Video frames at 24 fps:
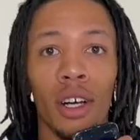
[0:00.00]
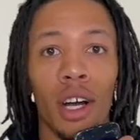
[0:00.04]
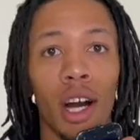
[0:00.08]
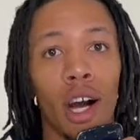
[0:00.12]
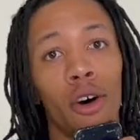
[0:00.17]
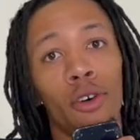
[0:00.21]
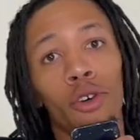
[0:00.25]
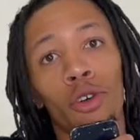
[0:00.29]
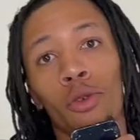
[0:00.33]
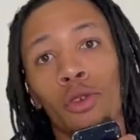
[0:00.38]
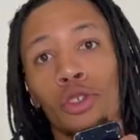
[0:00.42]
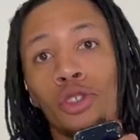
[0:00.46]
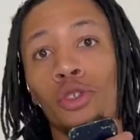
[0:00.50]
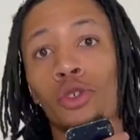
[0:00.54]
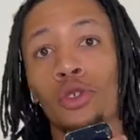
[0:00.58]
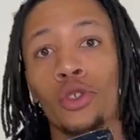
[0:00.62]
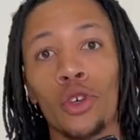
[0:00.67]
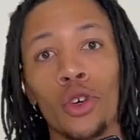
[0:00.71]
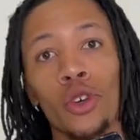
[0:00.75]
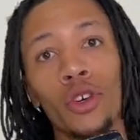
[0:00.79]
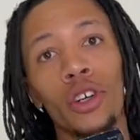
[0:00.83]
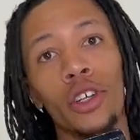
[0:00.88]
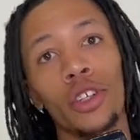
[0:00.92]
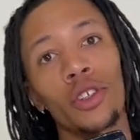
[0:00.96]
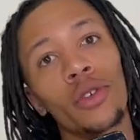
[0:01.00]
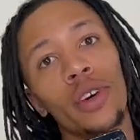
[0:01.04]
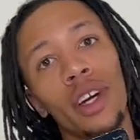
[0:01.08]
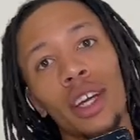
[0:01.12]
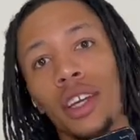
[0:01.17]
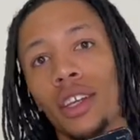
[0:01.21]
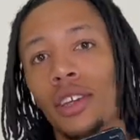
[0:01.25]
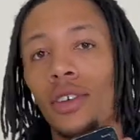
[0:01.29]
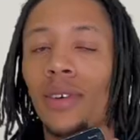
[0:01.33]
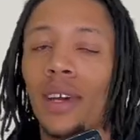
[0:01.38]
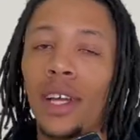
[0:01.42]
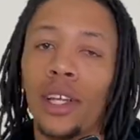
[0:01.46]
I don't know what you're doing. You
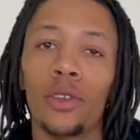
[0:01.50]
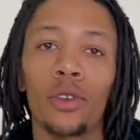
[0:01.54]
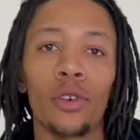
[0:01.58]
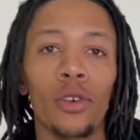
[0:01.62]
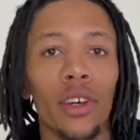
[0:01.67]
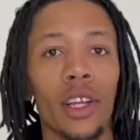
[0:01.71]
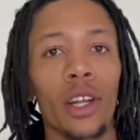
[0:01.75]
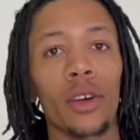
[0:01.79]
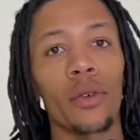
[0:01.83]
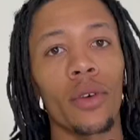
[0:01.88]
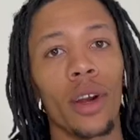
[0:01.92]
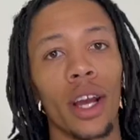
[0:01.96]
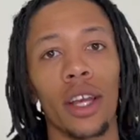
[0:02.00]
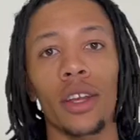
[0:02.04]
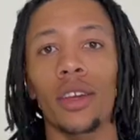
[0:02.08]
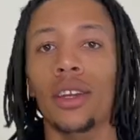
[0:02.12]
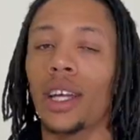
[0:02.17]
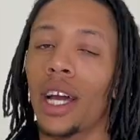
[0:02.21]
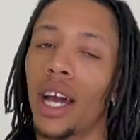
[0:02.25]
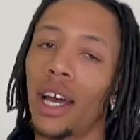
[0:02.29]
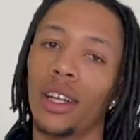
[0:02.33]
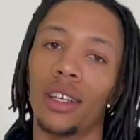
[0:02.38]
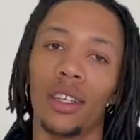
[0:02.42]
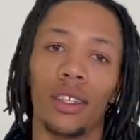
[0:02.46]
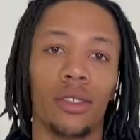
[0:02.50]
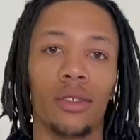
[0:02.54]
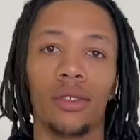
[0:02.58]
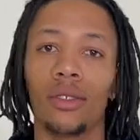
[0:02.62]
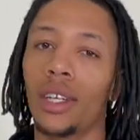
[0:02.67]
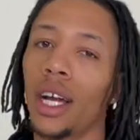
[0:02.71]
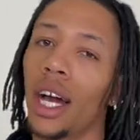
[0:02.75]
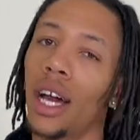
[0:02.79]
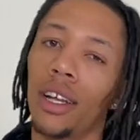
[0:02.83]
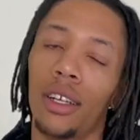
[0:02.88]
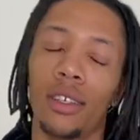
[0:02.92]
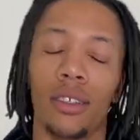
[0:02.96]
ain't you ain't doing it right. You got to you
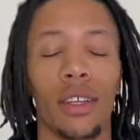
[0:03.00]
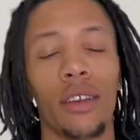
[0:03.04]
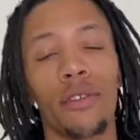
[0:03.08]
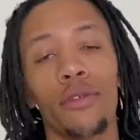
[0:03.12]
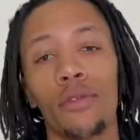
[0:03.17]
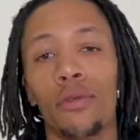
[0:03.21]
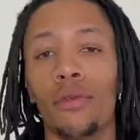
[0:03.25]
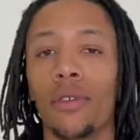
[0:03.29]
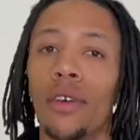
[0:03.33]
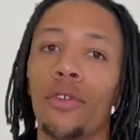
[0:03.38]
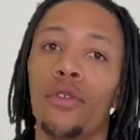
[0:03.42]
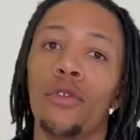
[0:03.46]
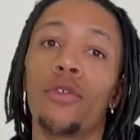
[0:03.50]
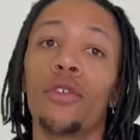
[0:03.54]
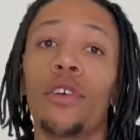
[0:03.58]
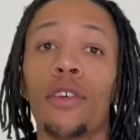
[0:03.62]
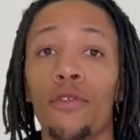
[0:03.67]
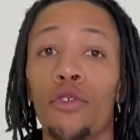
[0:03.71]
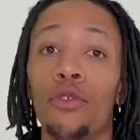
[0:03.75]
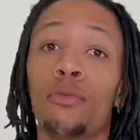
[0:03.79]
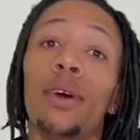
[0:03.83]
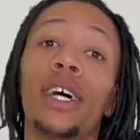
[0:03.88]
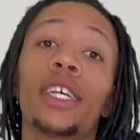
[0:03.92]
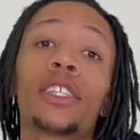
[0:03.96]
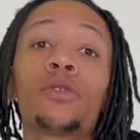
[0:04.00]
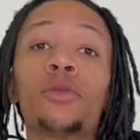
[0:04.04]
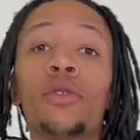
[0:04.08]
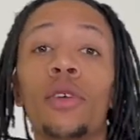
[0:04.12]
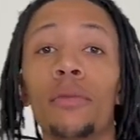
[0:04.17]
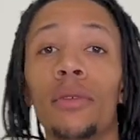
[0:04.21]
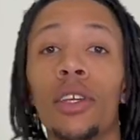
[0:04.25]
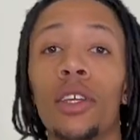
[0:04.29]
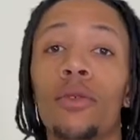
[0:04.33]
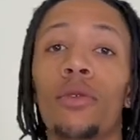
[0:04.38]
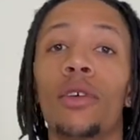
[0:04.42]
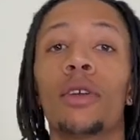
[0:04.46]
got to if you if you if you messing
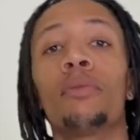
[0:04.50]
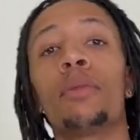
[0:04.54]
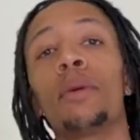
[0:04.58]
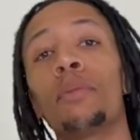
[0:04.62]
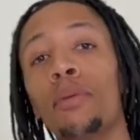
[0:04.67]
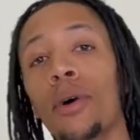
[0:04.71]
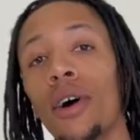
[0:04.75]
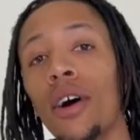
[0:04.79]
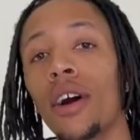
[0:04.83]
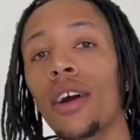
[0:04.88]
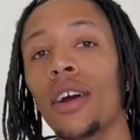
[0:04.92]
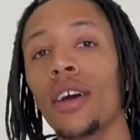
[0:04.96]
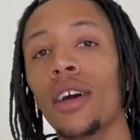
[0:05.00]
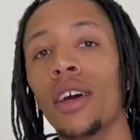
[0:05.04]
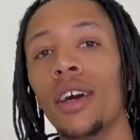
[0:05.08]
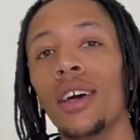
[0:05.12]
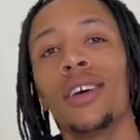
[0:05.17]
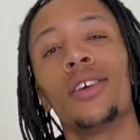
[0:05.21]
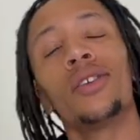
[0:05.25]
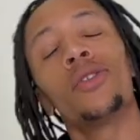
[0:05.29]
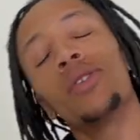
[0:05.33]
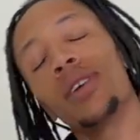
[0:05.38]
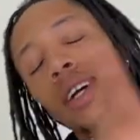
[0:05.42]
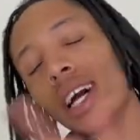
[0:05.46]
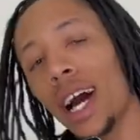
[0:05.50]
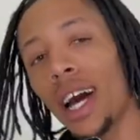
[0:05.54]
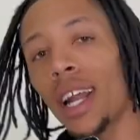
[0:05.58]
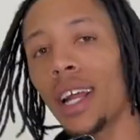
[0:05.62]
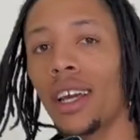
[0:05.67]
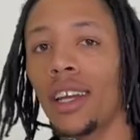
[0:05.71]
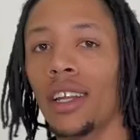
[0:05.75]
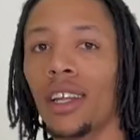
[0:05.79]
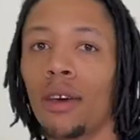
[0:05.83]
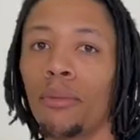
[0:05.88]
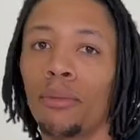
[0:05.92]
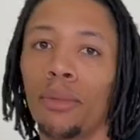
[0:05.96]
with me, you want to be part. You got to
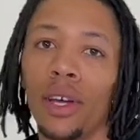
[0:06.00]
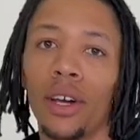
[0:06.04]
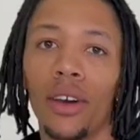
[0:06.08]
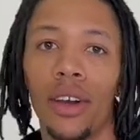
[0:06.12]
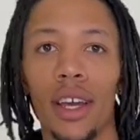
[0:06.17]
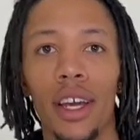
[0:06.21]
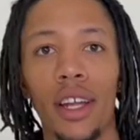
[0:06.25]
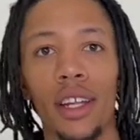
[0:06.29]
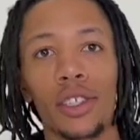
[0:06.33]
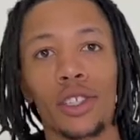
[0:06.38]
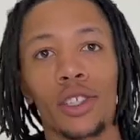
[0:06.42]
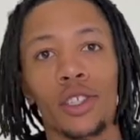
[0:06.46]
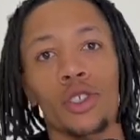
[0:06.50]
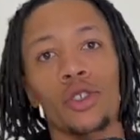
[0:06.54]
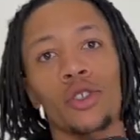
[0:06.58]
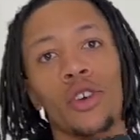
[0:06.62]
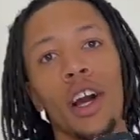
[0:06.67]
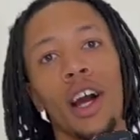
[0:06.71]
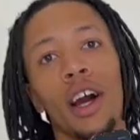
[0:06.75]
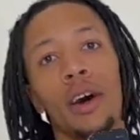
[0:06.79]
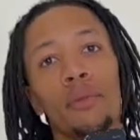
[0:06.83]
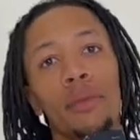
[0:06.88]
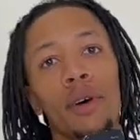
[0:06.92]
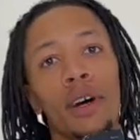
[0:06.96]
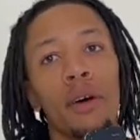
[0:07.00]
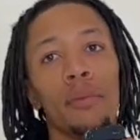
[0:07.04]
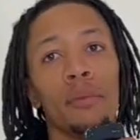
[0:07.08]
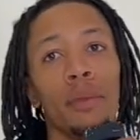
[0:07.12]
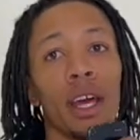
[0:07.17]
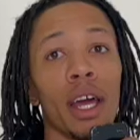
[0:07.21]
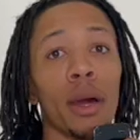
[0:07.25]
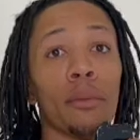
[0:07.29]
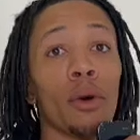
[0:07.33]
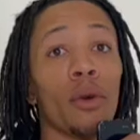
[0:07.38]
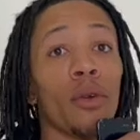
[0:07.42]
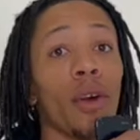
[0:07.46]
hit that bell and the subscribe button,
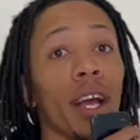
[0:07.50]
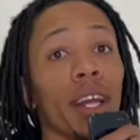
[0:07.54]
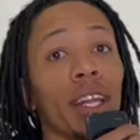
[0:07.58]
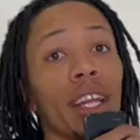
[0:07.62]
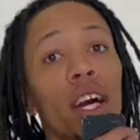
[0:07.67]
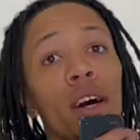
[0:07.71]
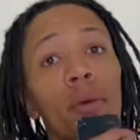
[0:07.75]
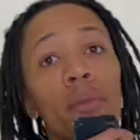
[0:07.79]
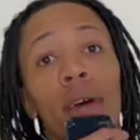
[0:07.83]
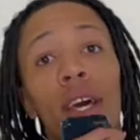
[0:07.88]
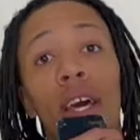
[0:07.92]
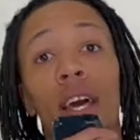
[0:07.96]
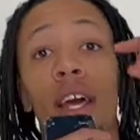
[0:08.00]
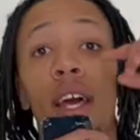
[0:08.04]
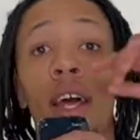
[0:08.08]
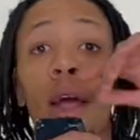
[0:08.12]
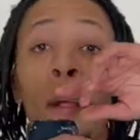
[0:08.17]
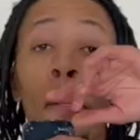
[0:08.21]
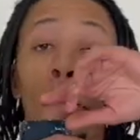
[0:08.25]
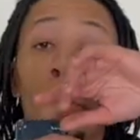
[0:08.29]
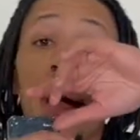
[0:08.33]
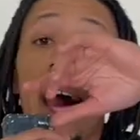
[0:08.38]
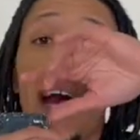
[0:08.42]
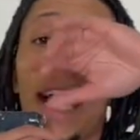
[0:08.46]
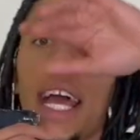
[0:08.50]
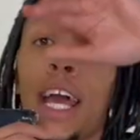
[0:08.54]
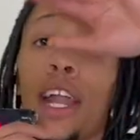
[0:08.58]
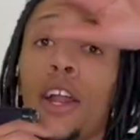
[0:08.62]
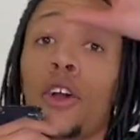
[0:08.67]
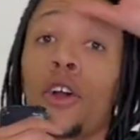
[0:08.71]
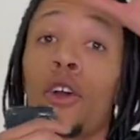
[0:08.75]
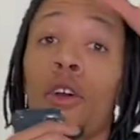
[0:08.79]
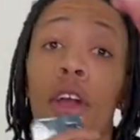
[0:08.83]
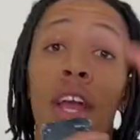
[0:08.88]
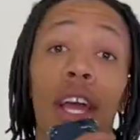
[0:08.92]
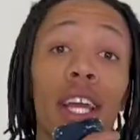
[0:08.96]
man. But right now, man, I got a
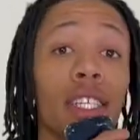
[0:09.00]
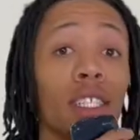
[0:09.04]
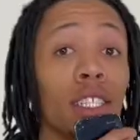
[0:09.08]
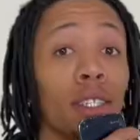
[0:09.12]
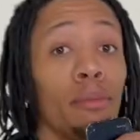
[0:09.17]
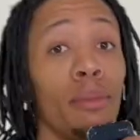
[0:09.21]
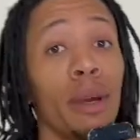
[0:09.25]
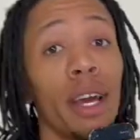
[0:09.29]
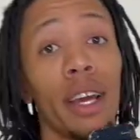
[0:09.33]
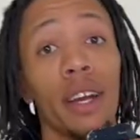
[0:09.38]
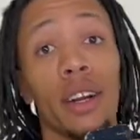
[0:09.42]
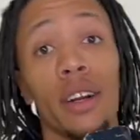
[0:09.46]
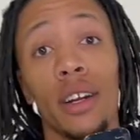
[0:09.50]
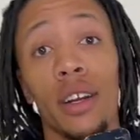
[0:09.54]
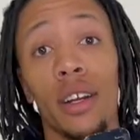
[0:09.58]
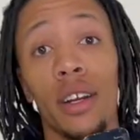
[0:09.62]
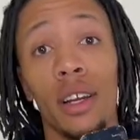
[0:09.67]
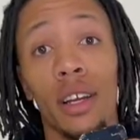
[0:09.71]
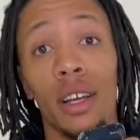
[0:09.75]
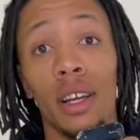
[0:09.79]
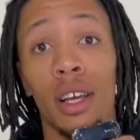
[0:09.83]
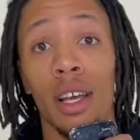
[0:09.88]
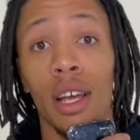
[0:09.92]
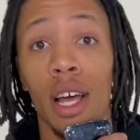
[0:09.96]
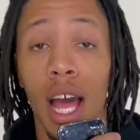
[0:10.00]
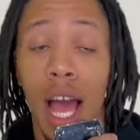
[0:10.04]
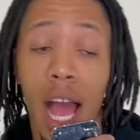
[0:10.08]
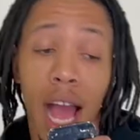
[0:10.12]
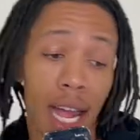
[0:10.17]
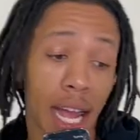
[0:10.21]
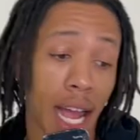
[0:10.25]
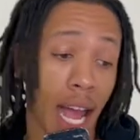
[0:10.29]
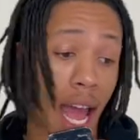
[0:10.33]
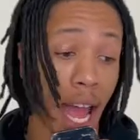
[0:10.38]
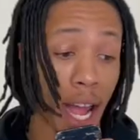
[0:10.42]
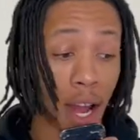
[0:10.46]
crazy banger.
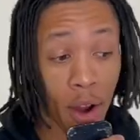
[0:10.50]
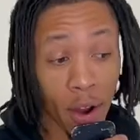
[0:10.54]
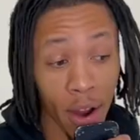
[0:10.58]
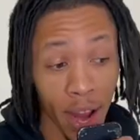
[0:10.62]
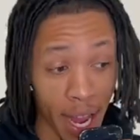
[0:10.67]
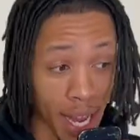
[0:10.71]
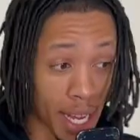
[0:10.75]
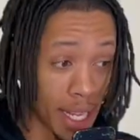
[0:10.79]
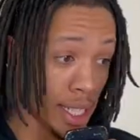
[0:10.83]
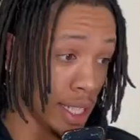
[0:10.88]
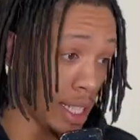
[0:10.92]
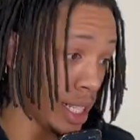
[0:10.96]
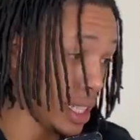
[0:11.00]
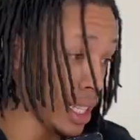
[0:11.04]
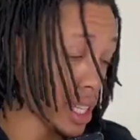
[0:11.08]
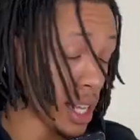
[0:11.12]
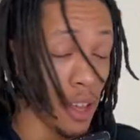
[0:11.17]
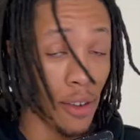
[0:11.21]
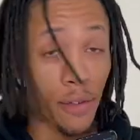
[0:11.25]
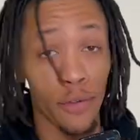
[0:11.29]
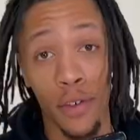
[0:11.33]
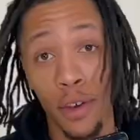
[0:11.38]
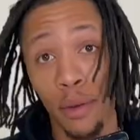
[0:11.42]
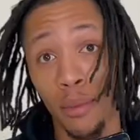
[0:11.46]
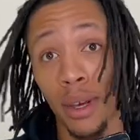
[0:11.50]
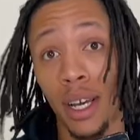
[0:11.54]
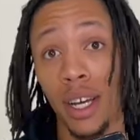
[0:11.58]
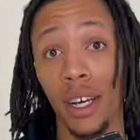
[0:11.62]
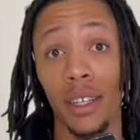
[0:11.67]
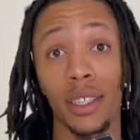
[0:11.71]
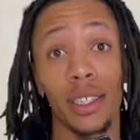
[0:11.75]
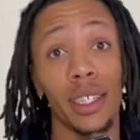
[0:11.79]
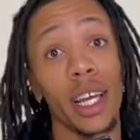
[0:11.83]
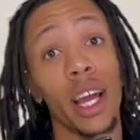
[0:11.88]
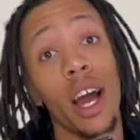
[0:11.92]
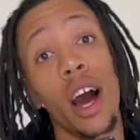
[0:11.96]
I got crazy looking
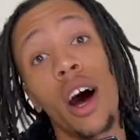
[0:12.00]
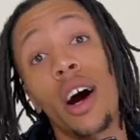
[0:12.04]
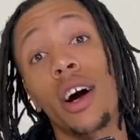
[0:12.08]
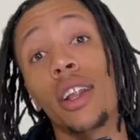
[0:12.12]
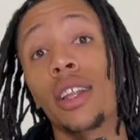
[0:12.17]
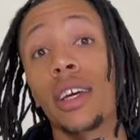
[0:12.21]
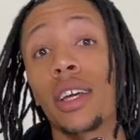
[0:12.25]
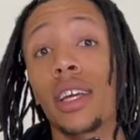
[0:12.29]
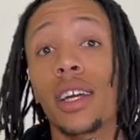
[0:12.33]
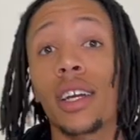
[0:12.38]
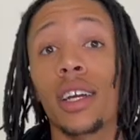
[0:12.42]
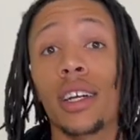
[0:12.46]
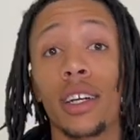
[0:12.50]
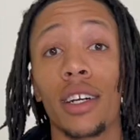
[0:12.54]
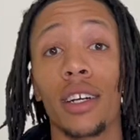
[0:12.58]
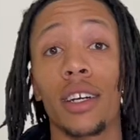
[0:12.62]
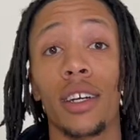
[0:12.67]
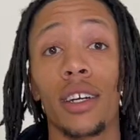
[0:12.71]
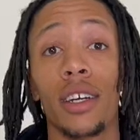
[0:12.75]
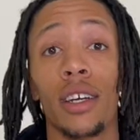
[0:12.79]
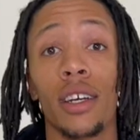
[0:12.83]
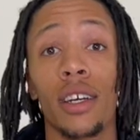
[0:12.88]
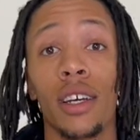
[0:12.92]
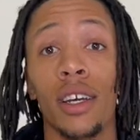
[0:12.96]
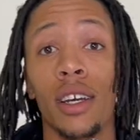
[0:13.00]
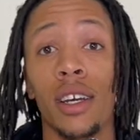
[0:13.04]
females. They all looking good.